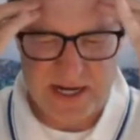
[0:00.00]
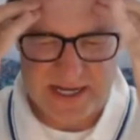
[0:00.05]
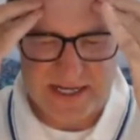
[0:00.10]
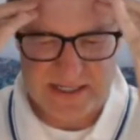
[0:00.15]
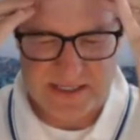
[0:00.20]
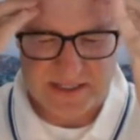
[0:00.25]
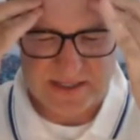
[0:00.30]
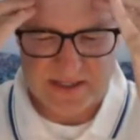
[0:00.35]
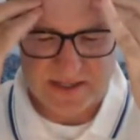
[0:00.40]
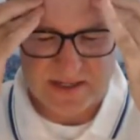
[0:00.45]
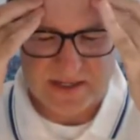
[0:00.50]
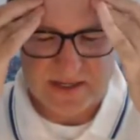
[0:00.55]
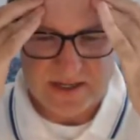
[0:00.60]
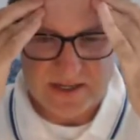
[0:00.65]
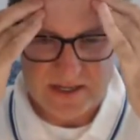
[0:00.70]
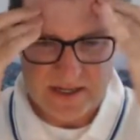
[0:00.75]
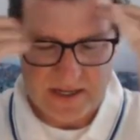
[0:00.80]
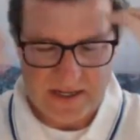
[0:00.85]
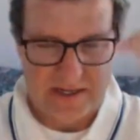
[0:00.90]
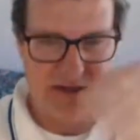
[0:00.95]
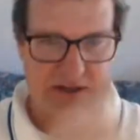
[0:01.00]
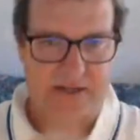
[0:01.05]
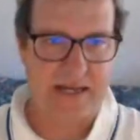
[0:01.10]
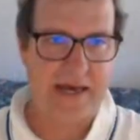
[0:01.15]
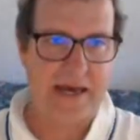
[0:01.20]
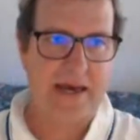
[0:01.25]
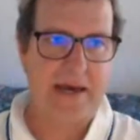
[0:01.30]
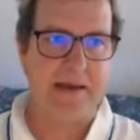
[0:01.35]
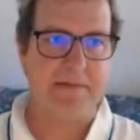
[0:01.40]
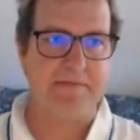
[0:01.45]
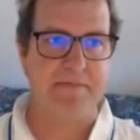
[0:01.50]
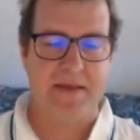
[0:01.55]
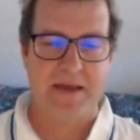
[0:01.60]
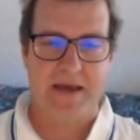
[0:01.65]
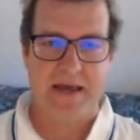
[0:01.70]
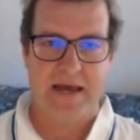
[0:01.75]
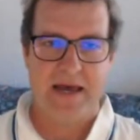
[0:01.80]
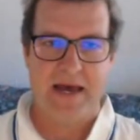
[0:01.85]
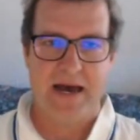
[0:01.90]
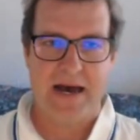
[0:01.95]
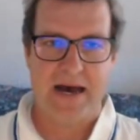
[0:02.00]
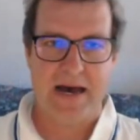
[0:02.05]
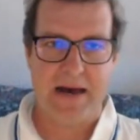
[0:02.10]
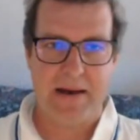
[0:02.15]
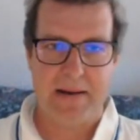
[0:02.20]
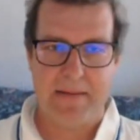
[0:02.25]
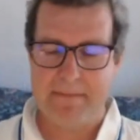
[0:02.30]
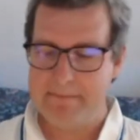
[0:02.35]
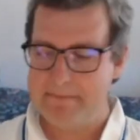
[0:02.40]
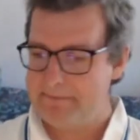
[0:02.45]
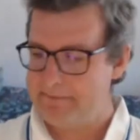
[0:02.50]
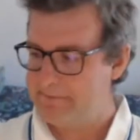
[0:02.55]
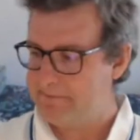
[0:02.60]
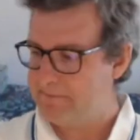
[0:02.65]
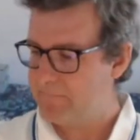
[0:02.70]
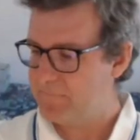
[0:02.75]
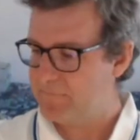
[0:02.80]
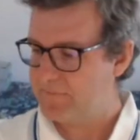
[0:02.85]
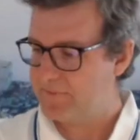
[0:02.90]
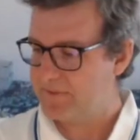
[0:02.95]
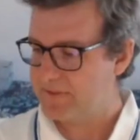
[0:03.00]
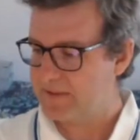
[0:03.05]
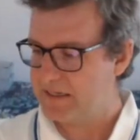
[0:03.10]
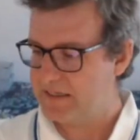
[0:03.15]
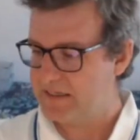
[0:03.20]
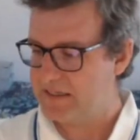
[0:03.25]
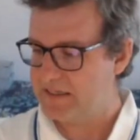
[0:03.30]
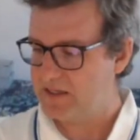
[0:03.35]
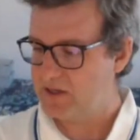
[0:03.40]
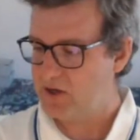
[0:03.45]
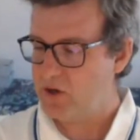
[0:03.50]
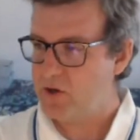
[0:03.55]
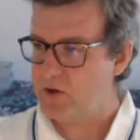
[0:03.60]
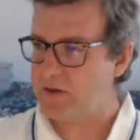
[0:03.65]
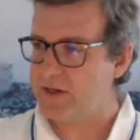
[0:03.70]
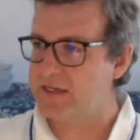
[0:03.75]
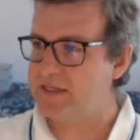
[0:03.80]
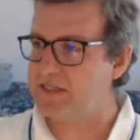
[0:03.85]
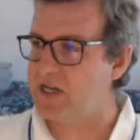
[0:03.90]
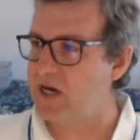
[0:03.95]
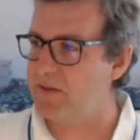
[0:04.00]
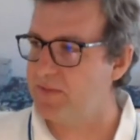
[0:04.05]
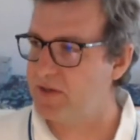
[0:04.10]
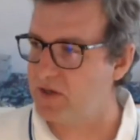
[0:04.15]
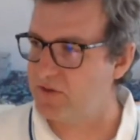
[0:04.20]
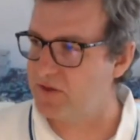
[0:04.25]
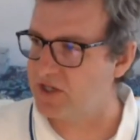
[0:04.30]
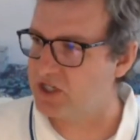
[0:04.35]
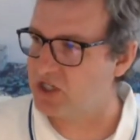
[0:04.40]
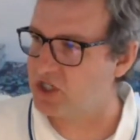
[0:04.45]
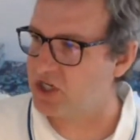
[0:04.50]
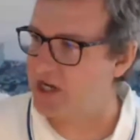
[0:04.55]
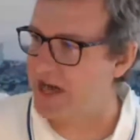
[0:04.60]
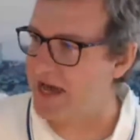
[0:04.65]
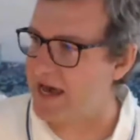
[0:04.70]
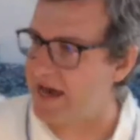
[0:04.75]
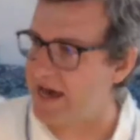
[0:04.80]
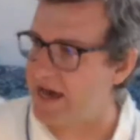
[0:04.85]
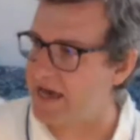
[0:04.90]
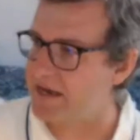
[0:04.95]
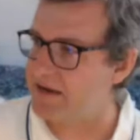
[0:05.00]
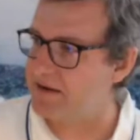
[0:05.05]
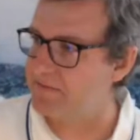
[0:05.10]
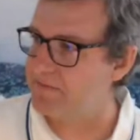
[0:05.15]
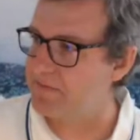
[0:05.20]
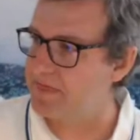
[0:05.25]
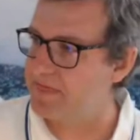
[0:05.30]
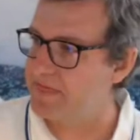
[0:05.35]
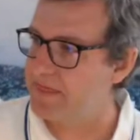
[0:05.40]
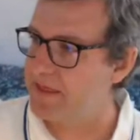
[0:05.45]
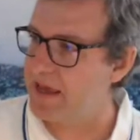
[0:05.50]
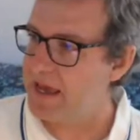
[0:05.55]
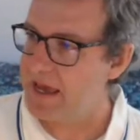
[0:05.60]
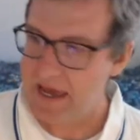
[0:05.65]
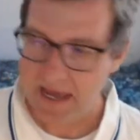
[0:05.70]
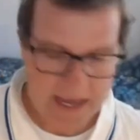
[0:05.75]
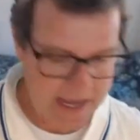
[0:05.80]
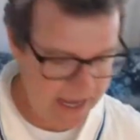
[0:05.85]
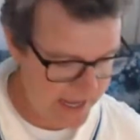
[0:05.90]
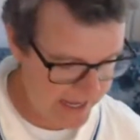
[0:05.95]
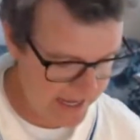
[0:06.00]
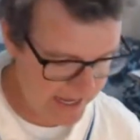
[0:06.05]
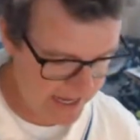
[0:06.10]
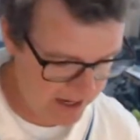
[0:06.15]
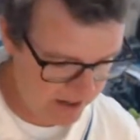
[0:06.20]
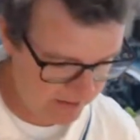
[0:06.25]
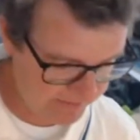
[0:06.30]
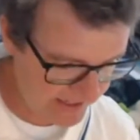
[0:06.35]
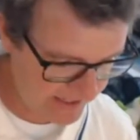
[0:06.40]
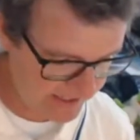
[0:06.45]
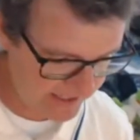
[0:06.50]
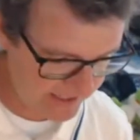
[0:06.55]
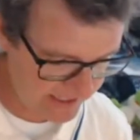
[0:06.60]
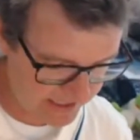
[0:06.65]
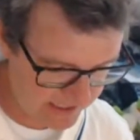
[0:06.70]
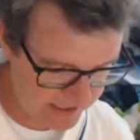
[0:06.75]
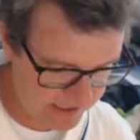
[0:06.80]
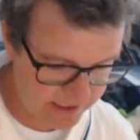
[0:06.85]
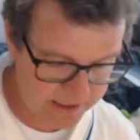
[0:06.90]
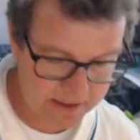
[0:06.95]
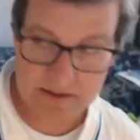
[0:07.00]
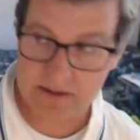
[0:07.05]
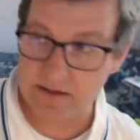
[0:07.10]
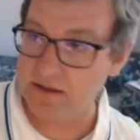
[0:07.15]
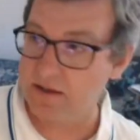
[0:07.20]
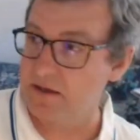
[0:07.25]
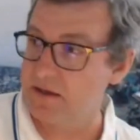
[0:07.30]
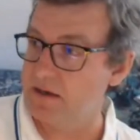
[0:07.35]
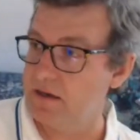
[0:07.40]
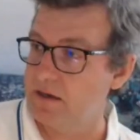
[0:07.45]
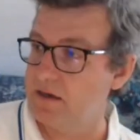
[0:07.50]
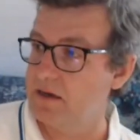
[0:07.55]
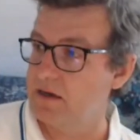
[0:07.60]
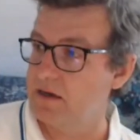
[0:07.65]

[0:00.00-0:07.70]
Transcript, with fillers: it in your mind. Okay. Um, who can tell me on the chat how many